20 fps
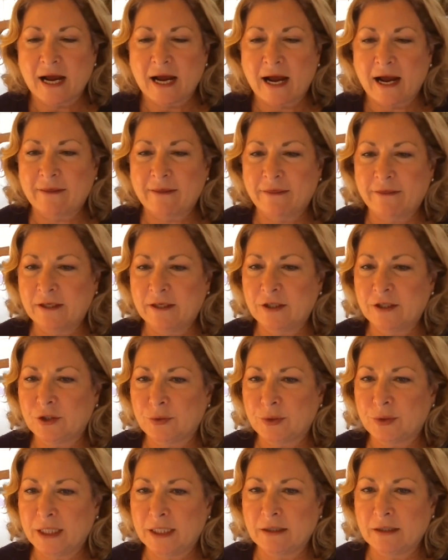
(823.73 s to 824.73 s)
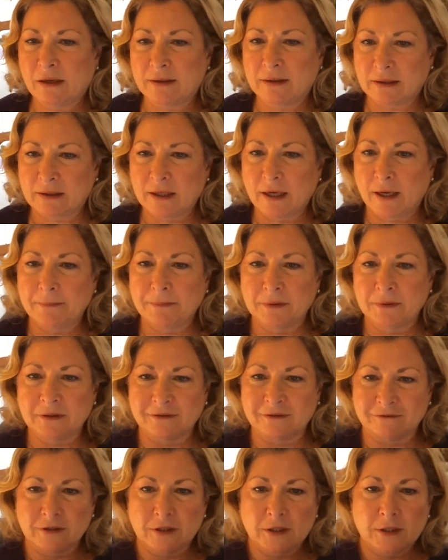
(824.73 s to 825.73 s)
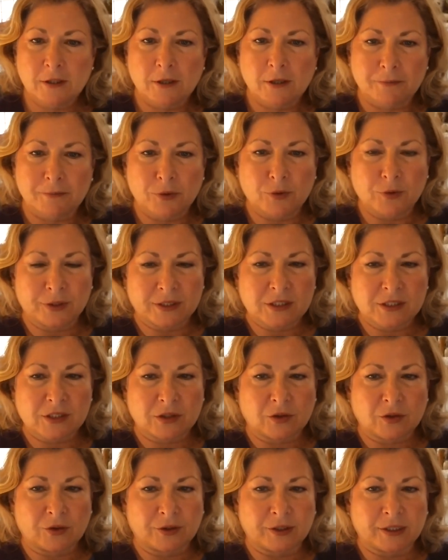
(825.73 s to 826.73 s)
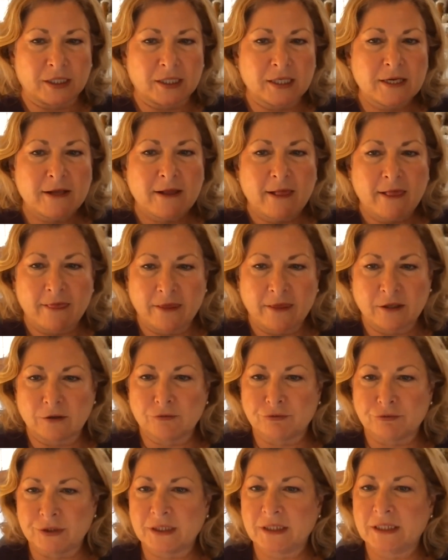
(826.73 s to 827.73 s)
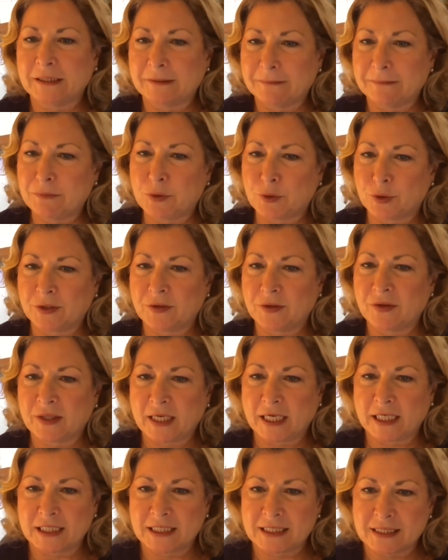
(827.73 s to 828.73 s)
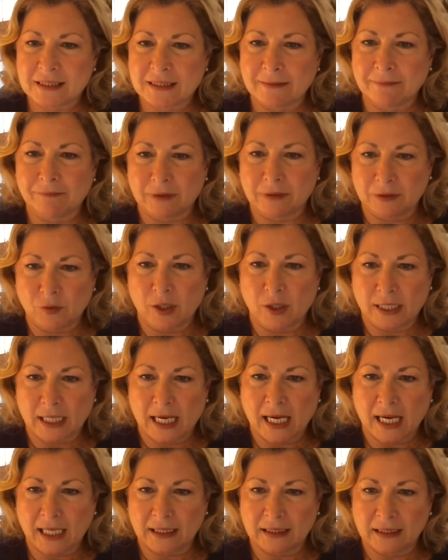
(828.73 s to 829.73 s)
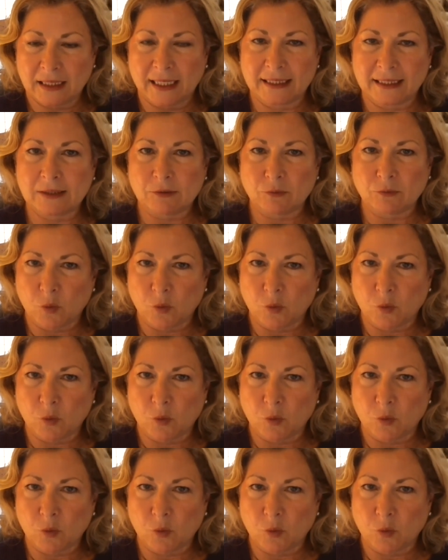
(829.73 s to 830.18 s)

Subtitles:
I think you hit on a couple of points, Laura, that are really important that I simply want to highlight.